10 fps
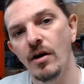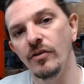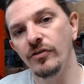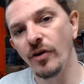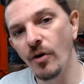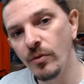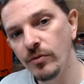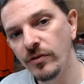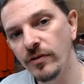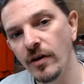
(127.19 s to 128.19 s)

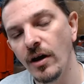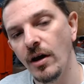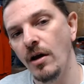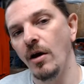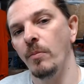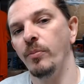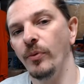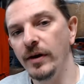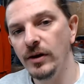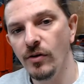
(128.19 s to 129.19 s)
zones,
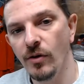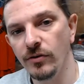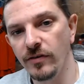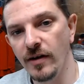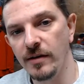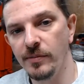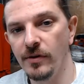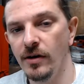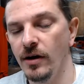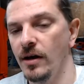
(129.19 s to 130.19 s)
bring your own sniper.